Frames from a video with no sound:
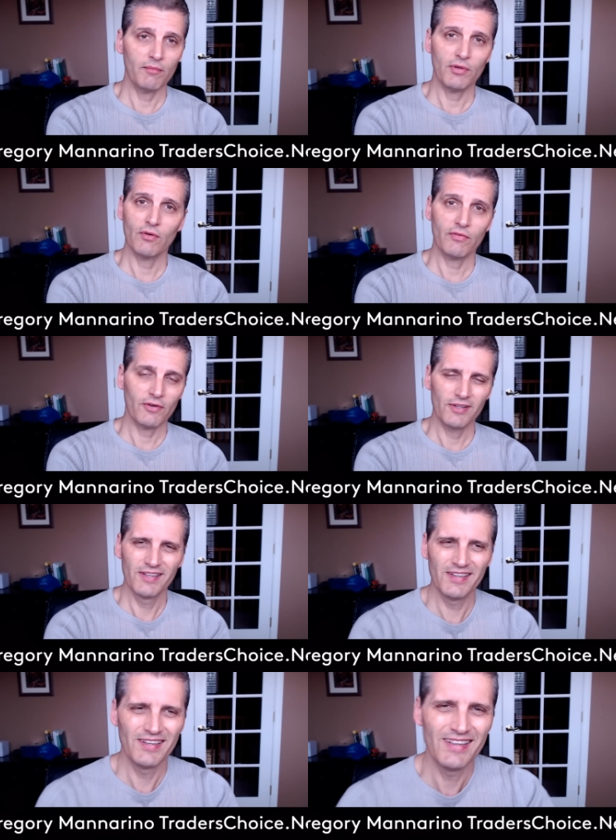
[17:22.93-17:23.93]
beautiful.
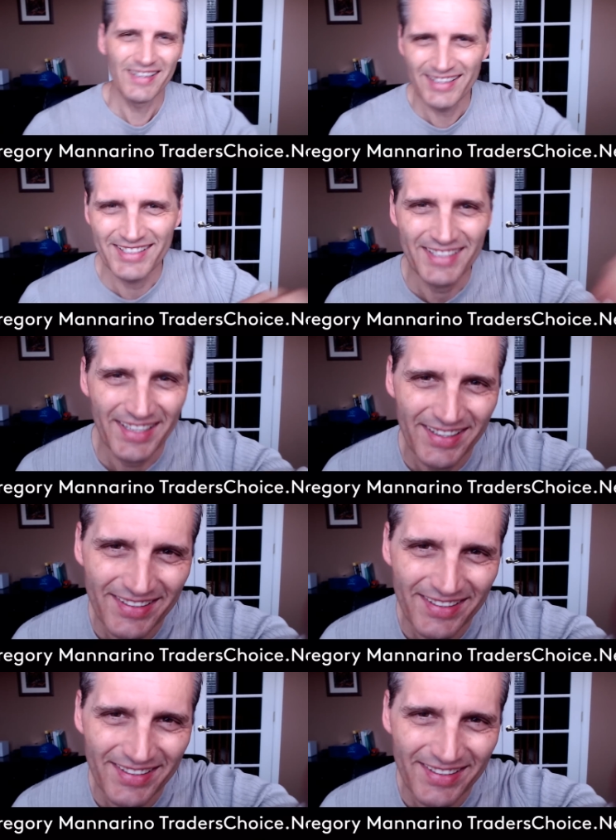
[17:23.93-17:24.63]
I'll see you.